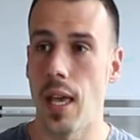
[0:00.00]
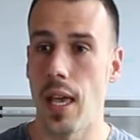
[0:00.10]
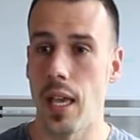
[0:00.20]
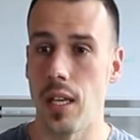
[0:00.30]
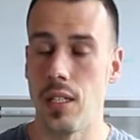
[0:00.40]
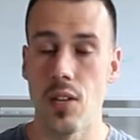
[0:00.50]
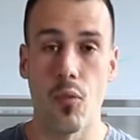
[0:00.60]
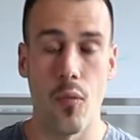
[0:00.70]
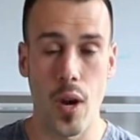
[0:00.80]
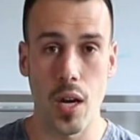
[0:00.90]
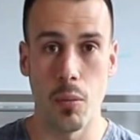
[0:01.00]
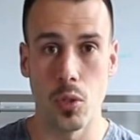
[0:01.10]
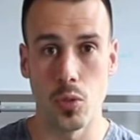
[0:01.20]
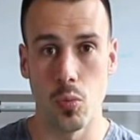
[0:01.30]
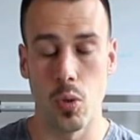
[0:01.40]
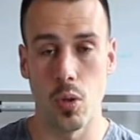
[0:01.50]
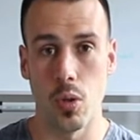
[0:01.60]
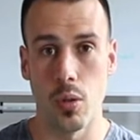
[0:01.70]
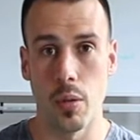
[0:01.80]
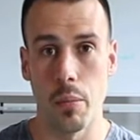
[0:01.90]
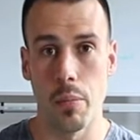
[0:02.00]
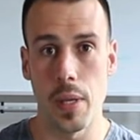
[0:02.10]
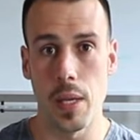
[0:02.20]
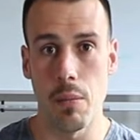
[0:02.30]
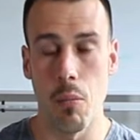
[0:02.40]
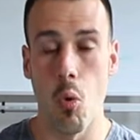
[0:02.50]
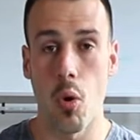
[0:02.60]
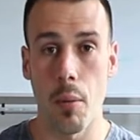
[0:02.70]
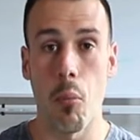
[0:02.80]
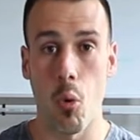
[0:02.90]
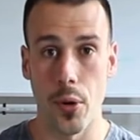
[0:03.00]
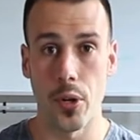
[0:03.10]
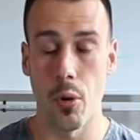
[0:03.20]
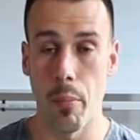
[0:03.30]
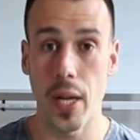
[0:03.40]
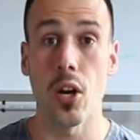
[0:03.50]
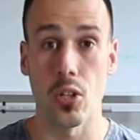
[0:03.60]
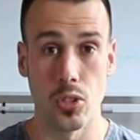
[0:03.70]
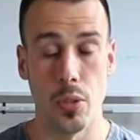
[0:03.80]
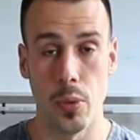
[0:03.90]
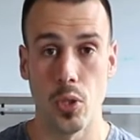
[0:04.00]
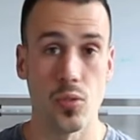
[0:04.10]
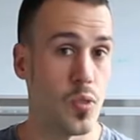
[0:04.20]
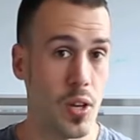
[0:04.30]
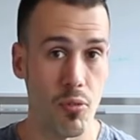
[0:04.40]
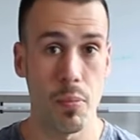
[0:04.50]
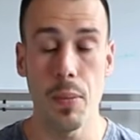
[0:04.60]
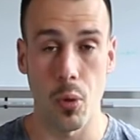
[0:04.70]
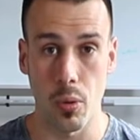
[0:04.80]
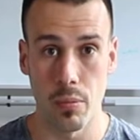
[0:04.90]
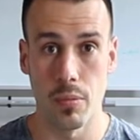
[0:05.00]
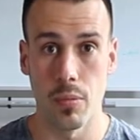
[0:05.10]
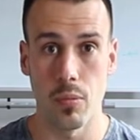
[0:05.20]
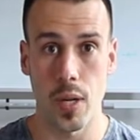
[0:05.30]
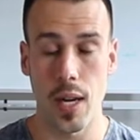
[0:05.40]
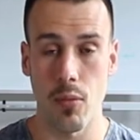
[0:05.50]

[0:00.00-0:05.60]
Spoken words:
and different variables will be more important or bigger contributors for different people, right?